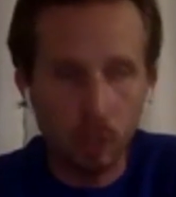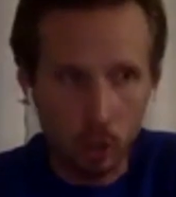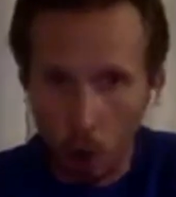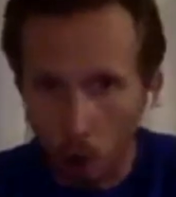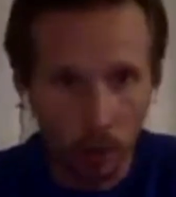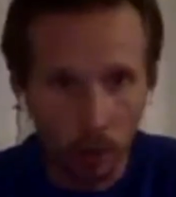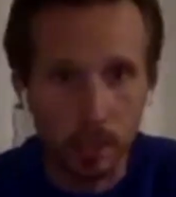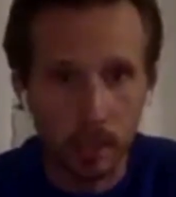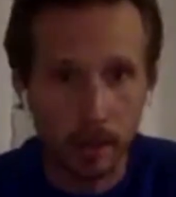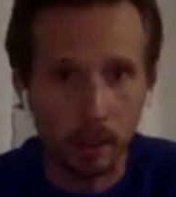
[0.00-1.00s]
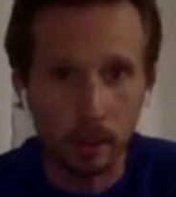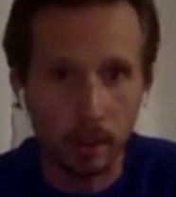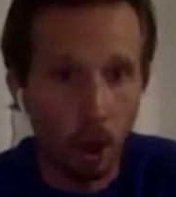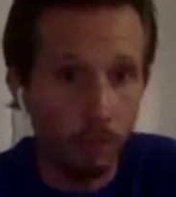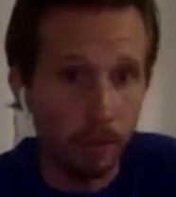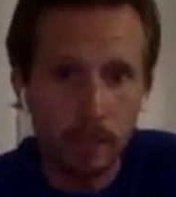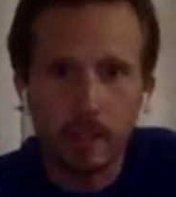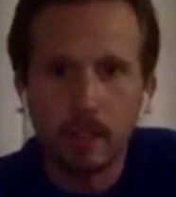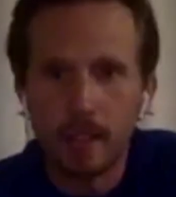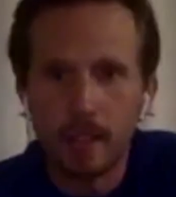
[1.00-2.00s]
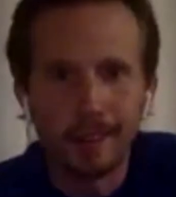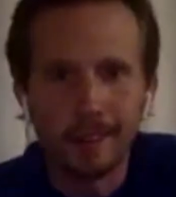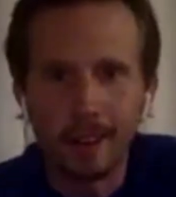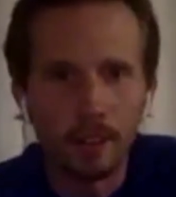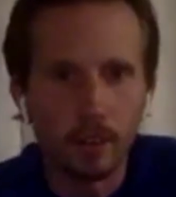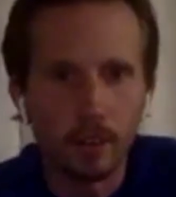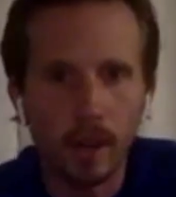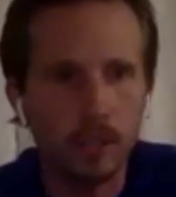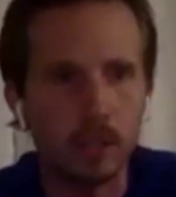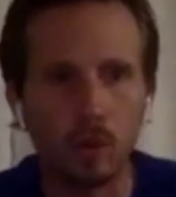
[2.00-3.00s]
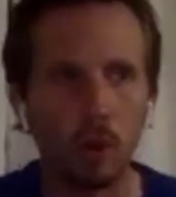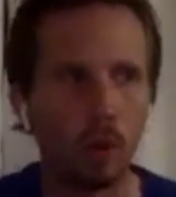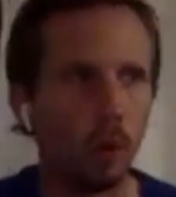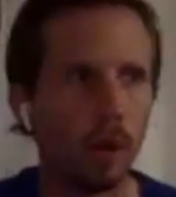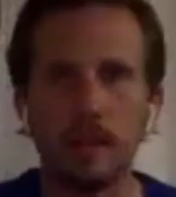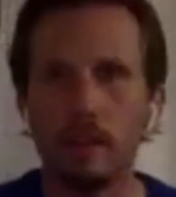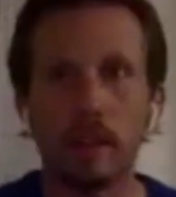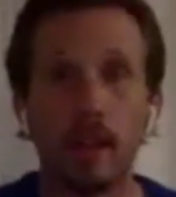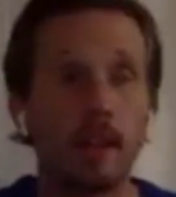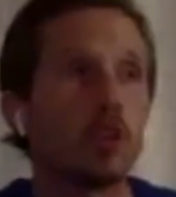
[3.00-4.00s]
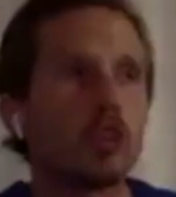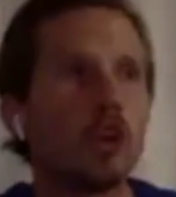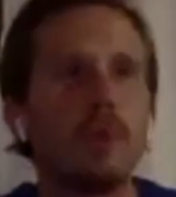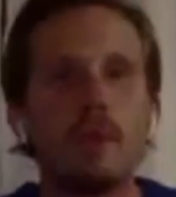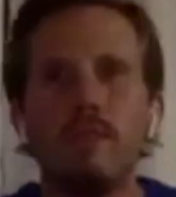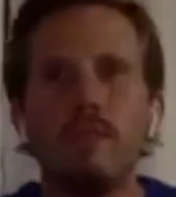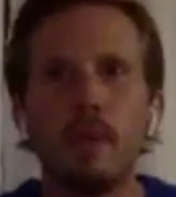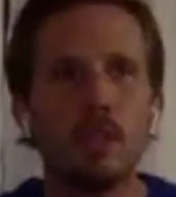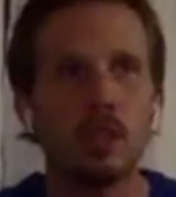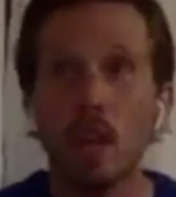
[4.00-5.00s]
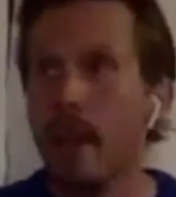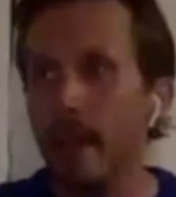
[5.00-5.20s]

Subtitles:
totally take our offense in another direction or there's so many moving pieces.